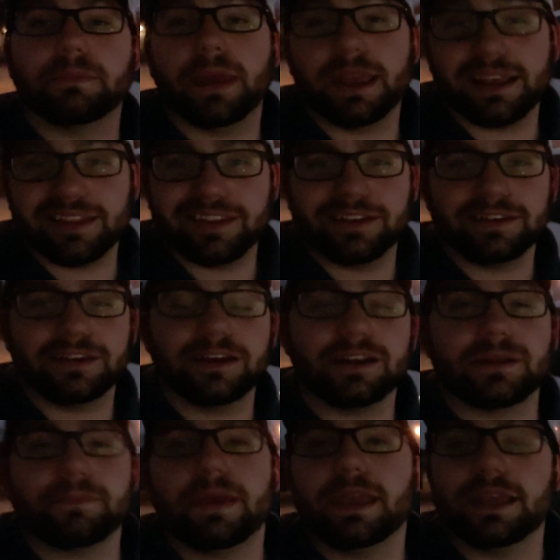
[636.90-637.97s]
make it look
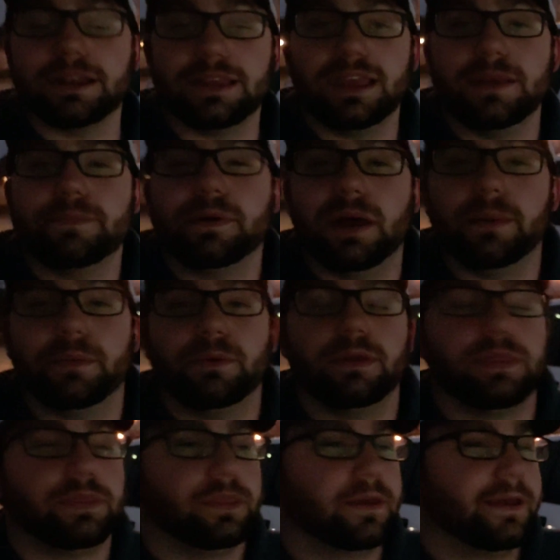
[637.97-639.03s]
good, and make it keep up
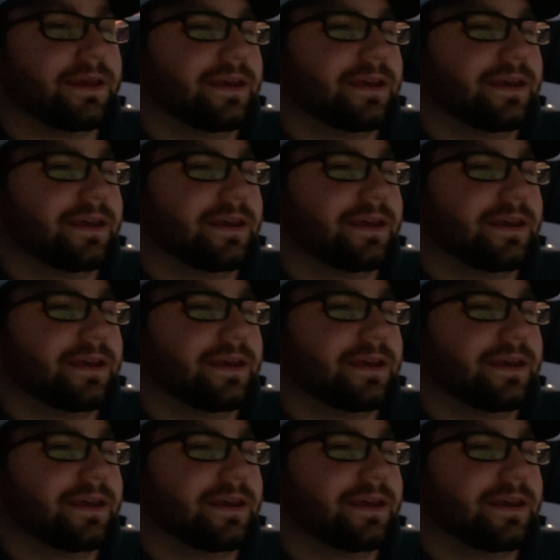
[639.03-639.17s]
with